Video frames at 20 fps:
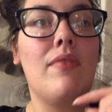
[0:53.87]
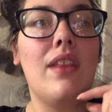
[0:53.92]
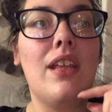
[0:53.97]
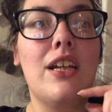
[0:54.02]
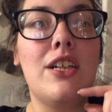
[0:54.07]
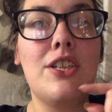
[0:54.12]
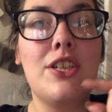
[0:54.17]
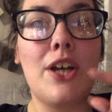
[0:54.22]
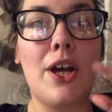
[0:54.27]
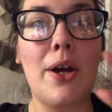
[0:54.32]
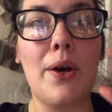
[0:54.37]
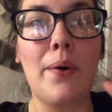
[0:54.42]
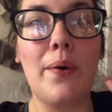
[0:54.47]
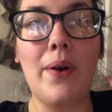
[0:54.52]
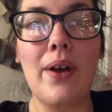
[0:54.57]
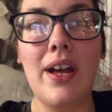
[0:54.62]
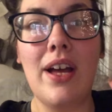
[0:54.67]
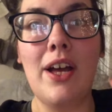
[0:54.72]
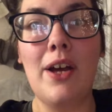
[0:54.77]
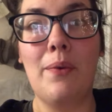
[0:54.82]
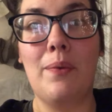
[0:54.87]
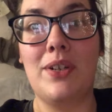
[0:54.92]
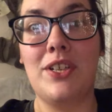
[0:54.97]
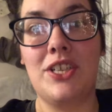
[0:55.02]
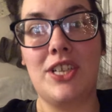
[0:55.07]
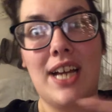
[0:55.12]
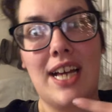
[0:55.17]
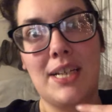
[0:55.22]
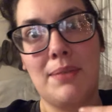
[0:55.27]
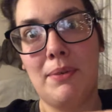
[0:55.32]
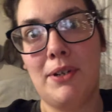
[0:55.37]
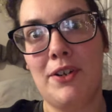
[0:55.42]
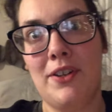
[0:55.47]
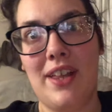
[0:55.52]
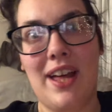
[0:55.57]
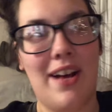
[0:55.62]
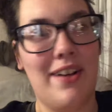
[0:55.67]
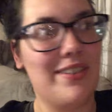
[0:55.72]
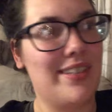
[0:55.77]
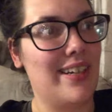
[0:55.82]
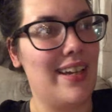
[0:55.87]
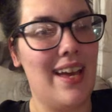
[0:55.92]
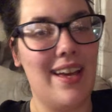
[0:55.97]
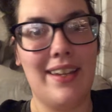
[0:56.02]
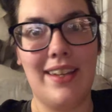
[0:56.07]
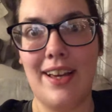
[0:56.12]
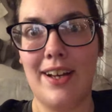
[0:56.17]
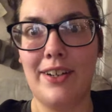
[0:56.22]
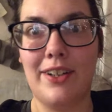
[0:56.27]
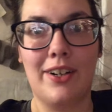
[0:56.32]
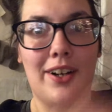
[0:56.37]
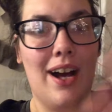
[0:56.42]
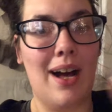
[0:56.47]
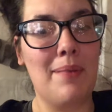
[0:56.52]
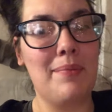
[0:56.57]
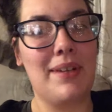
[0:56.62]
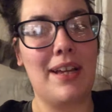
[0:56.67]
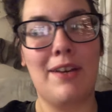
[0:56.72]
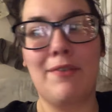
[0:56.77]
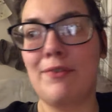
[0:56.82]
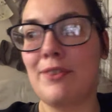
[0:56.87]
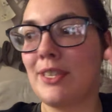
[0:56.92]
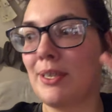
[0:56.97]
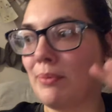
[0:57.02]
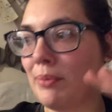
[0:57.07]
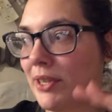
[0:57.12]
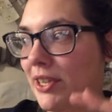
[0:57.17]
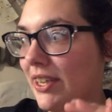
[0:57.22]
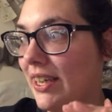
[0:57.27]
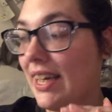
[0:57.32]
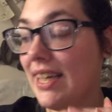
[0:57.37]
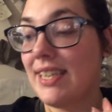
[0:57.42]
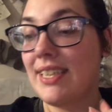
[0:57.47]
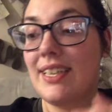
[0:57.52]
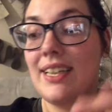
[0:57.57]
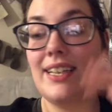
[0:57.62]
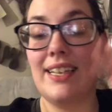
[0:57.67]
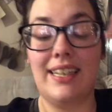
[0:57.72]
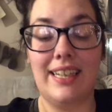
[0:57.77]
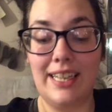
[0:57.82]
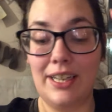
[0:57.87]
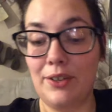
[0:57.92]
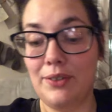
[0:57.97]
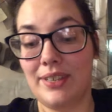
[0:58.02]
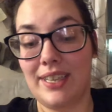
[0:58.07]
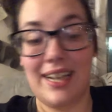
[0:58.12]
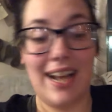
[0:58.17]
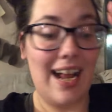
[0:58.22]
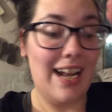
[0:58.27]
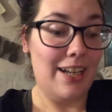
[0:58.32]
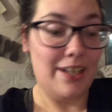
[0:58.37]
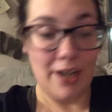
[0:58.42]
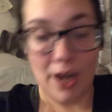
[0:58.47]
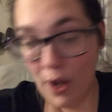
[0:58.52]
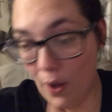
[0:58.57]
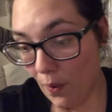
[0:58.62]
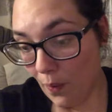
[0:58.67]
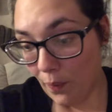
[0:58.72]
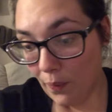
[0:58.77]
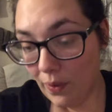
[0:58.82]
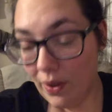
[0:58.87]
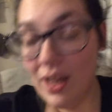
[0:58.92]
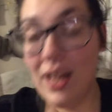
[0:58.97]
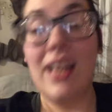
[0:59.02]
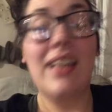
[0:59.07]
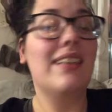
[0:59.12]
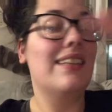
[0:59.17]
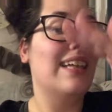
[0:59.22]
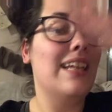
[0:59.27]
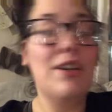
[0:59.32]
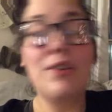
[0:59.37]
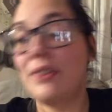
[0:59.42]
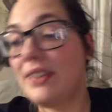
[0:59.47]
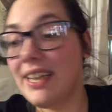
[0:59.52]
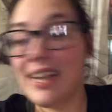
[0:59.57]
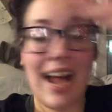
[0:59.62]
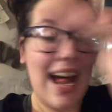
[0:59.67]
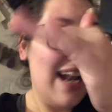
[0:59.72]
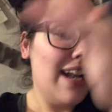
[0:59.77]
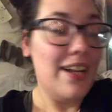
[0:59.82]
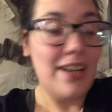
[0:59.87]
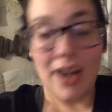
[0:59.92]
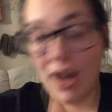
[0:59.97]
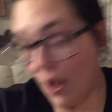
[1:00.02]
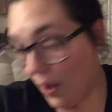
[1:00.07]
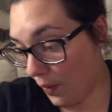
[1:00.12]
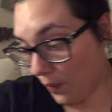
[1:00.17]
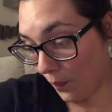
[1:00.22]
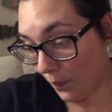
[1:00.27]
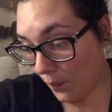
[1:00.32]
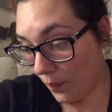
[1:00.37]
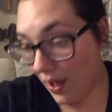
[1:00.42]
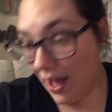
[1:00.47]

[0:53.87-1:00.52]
So when she asked me to do that, I was like, heck yeah, girl, I'm down for some cookies. Little did I know, little did I know